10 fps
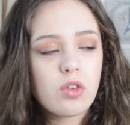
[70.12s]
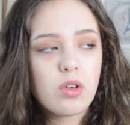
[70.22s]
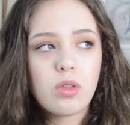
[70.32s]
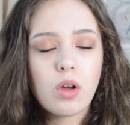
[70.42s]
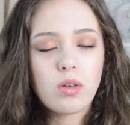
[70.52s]

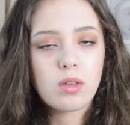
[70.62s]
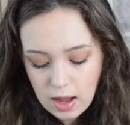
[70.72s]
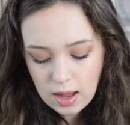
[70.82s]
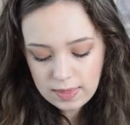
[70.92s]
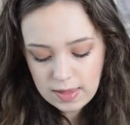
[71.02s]
to those.
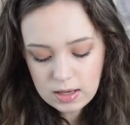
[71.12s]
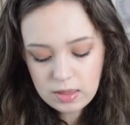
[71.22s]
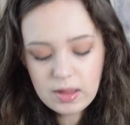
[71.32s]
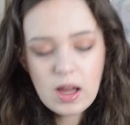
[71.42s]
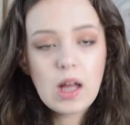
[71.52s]
And then
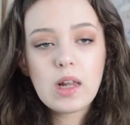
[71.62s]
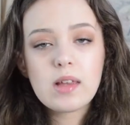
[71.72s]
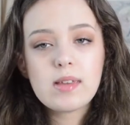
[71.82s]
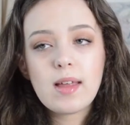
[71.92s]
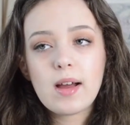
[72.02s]
the
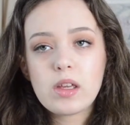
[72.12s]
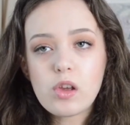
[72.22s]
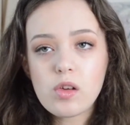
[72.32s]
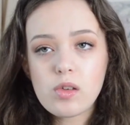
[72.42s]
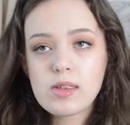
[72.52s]
colours that I
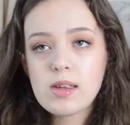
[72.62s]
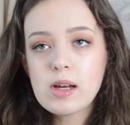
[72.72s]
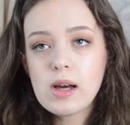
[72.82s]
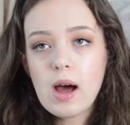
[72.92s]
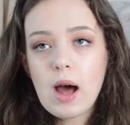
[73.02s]
use,
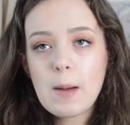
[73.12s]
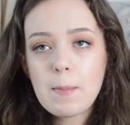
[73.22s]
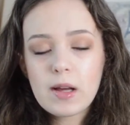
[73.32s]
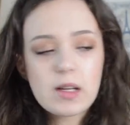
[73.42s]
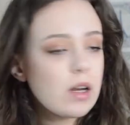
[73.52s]

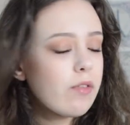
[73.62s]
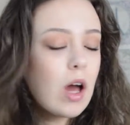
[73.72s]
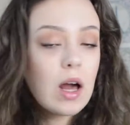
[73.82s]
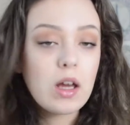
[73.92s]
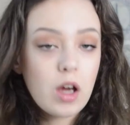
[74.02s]
I kind of
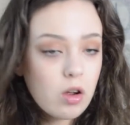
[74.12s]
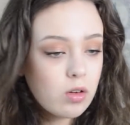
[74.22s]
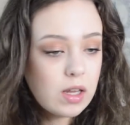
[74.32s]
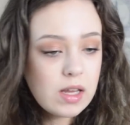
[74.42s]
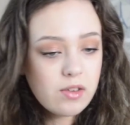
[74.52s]
colour
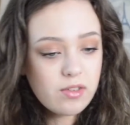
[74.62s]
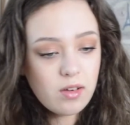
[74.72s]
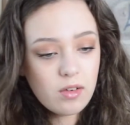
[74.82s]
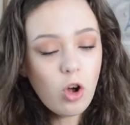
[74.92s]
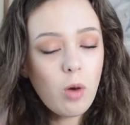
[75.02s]
code each
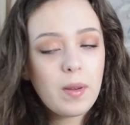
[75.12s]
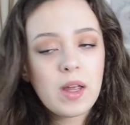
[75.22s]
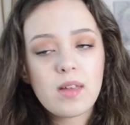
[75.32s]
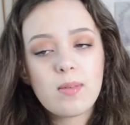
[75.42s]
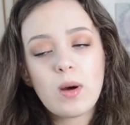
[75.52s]

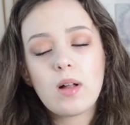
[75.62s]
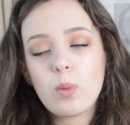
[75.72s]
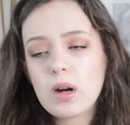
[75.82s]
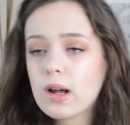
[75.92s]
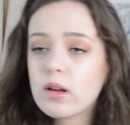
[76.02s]
topic as well
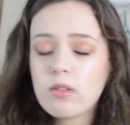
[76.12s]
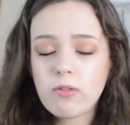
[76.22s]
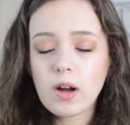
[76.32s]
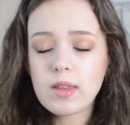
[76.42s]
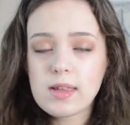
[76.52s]
when I
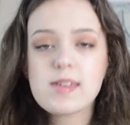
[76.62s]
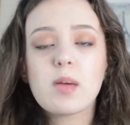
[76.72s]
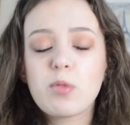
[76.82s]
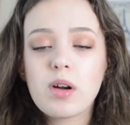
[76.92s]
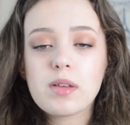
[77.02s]
write these
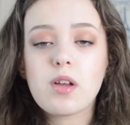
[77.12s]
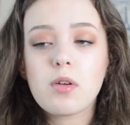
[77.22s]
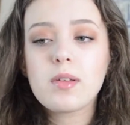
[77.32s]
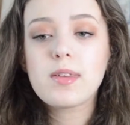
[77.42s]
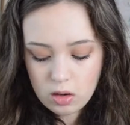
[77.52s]
summarised
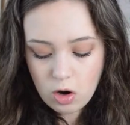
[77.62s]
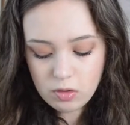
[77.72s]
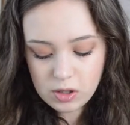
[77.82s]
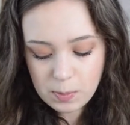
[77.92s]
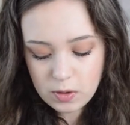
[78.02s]
notes
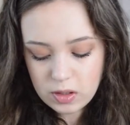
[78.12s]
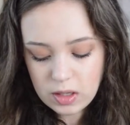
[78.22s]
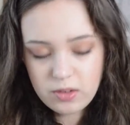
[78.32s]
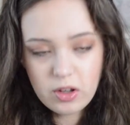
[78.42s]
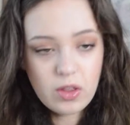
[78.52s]

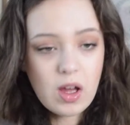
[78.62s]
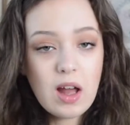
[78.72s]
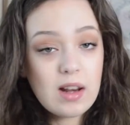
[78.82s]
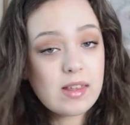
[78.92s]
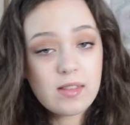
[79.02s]
corresponding to the
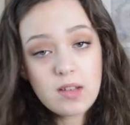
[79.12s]
colours in the